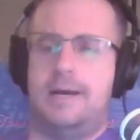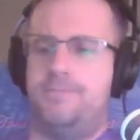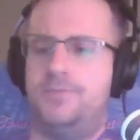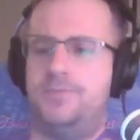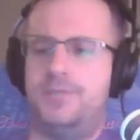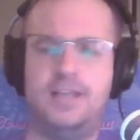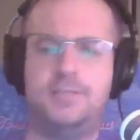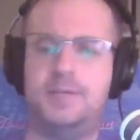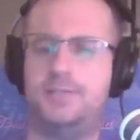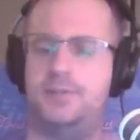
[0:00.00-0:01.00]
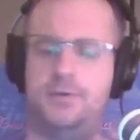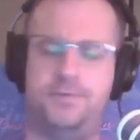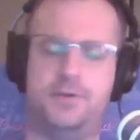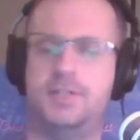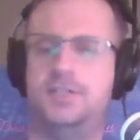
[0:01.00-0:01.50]
sayings about Syrio.
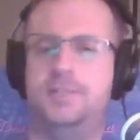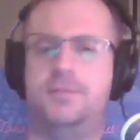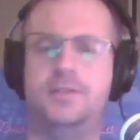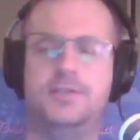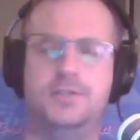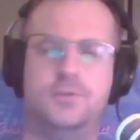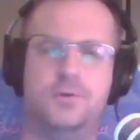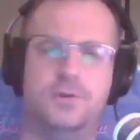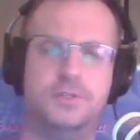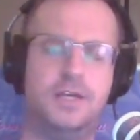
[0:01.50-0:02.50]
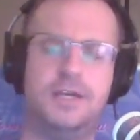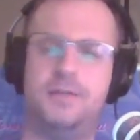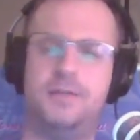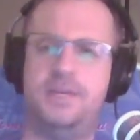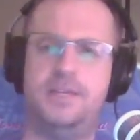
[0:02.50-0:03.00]
Fear cuts deeper than swords
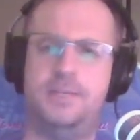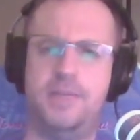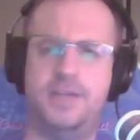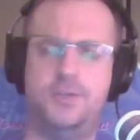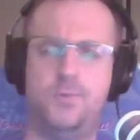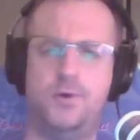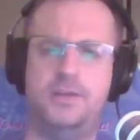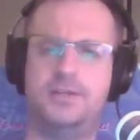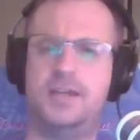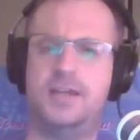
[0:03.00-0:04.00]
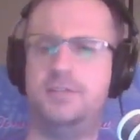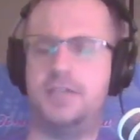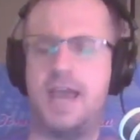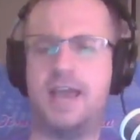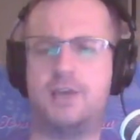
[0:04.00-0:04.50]
being the major one, kind of
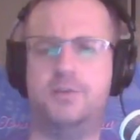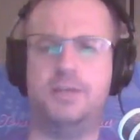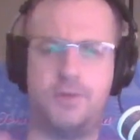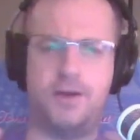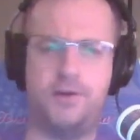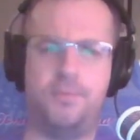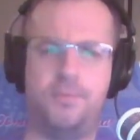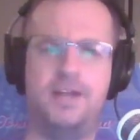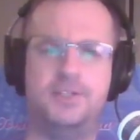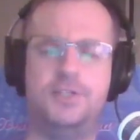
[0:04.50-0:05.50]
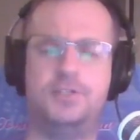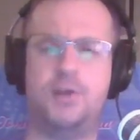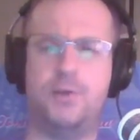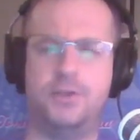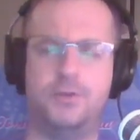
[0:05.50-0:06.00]
just echoing throughout her mind as she's
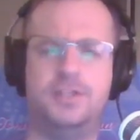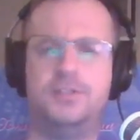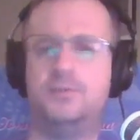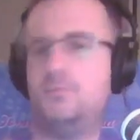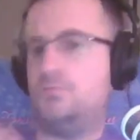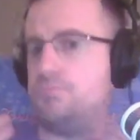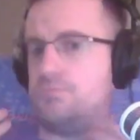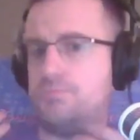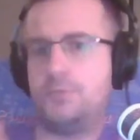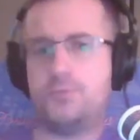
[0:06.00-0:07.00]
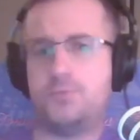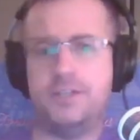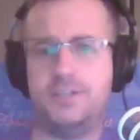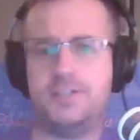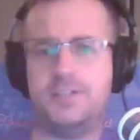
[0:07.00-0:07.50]
going through this
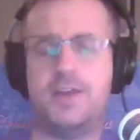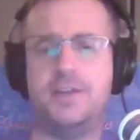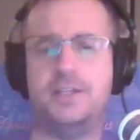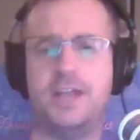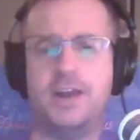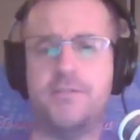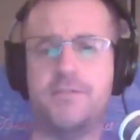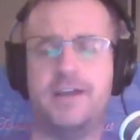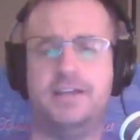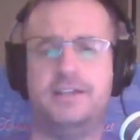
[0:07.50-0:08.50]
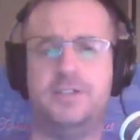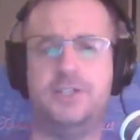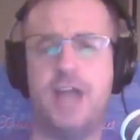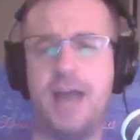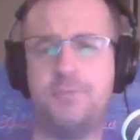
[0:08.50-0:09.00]
really scary, terrifying
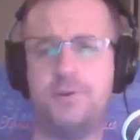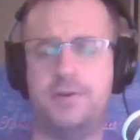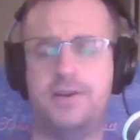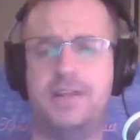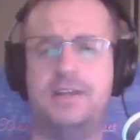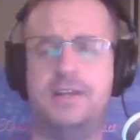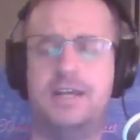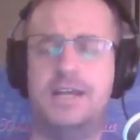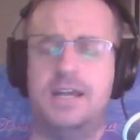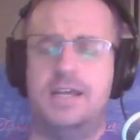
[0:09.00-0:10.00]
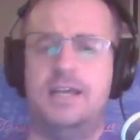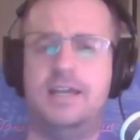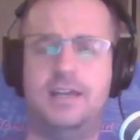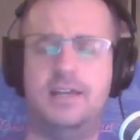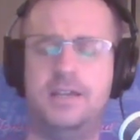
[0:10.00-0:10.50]
chapter in
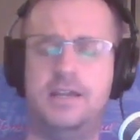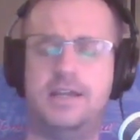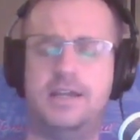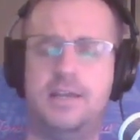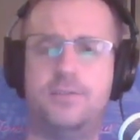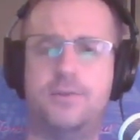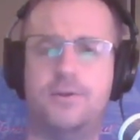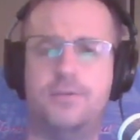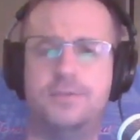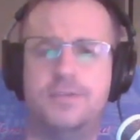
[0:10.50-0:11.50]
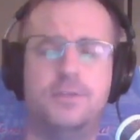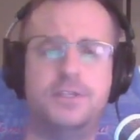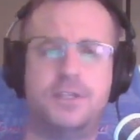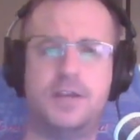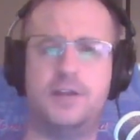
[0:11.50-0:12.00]
A Game of Thrones, and
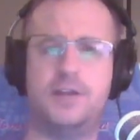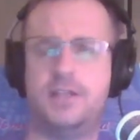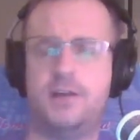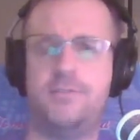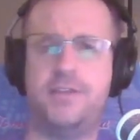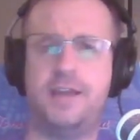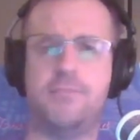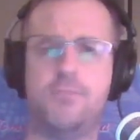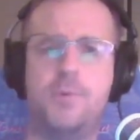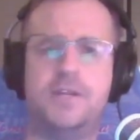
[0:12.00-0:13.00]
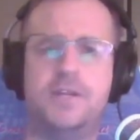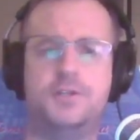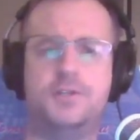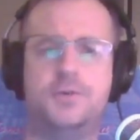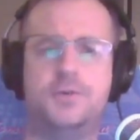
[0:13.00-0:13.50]
really scary, terrifying moment in her
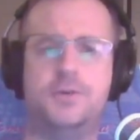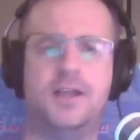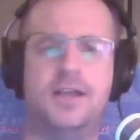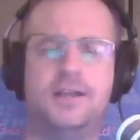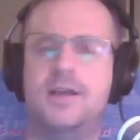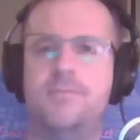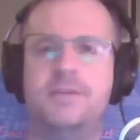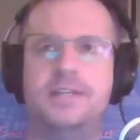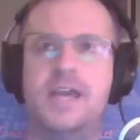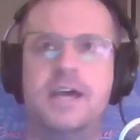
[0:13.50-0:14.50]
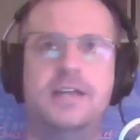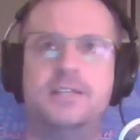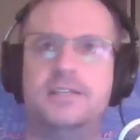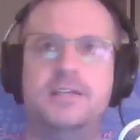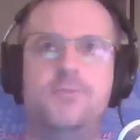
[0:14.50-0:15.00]
storyline. But yeah,
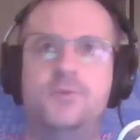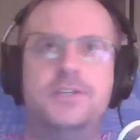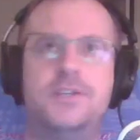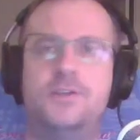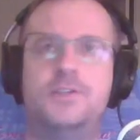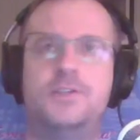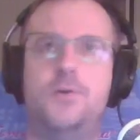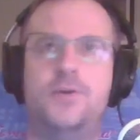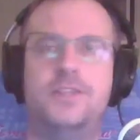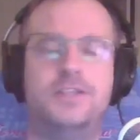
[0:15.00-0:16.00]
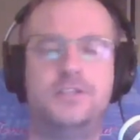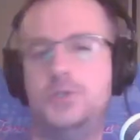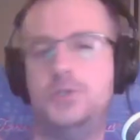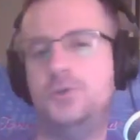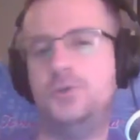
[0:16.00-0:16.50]
it really starts though with this
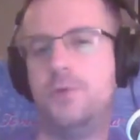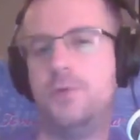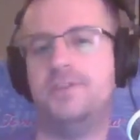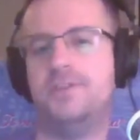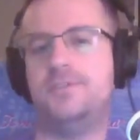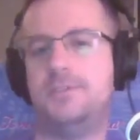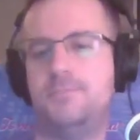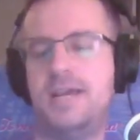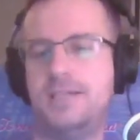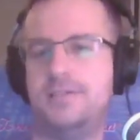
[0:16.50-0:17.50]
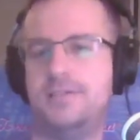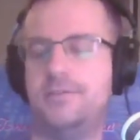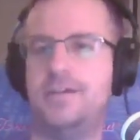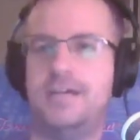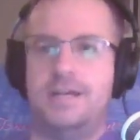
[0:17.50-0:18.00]
huge moment of suspense
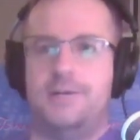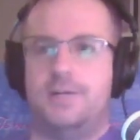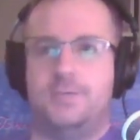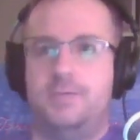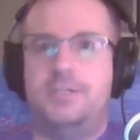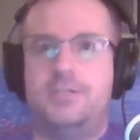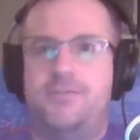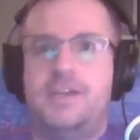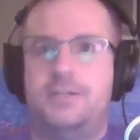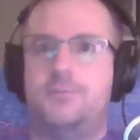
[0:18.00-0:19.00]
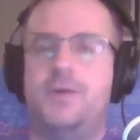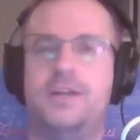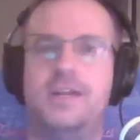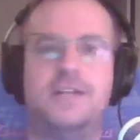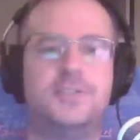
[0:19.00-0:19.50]
of, because we had just finished
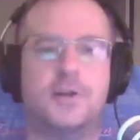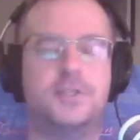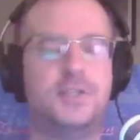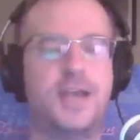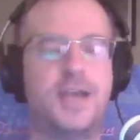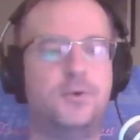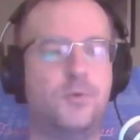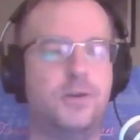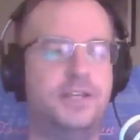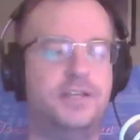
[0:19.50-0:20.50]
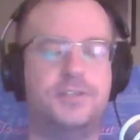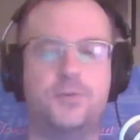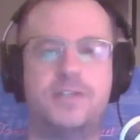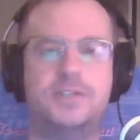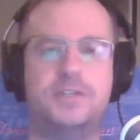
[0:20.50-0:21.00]
Ned Stark's chapter where he is
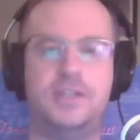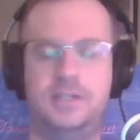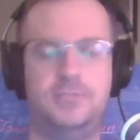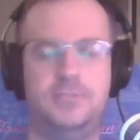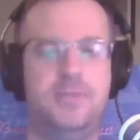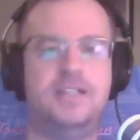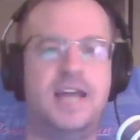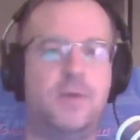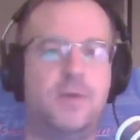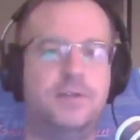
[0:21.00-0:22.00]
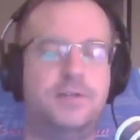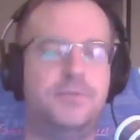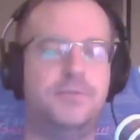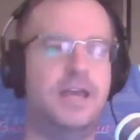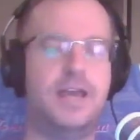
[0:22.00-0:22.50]
arrested and his men die around
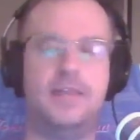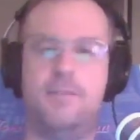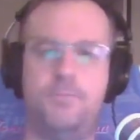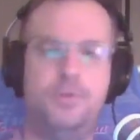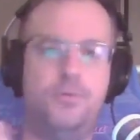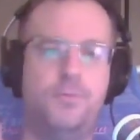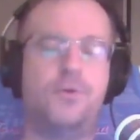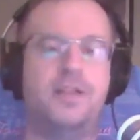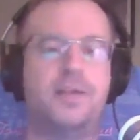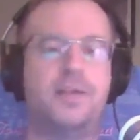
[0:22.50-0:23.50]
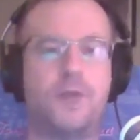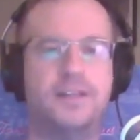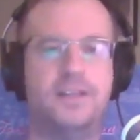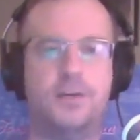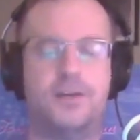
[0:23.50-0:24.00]
him, and then boom, we're like
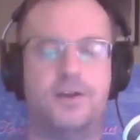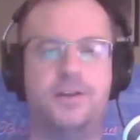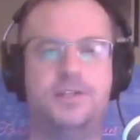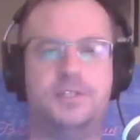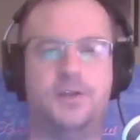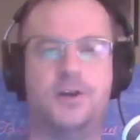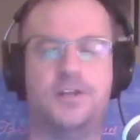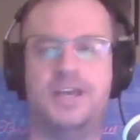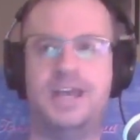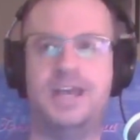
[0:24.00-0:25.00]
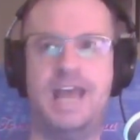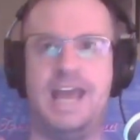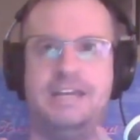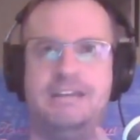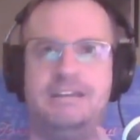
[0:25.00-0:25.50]
right there with Arya Stark,
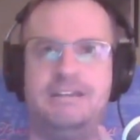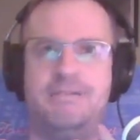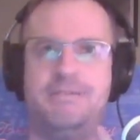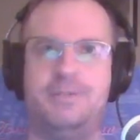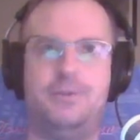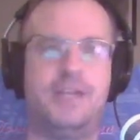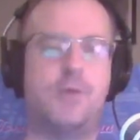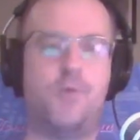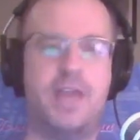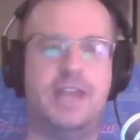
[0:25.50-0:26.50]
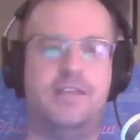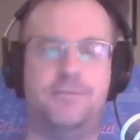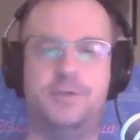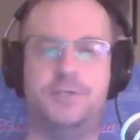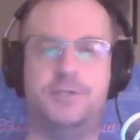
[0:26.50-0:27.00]
and you're like waiting
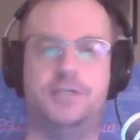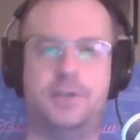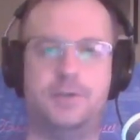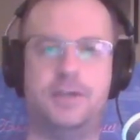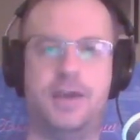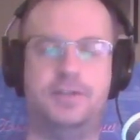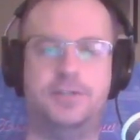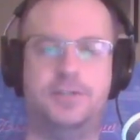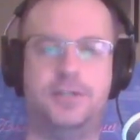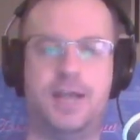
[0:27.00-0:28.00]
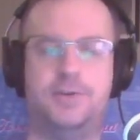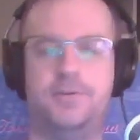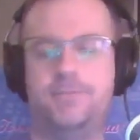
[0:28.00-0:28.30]
for shit to go down in this chapter.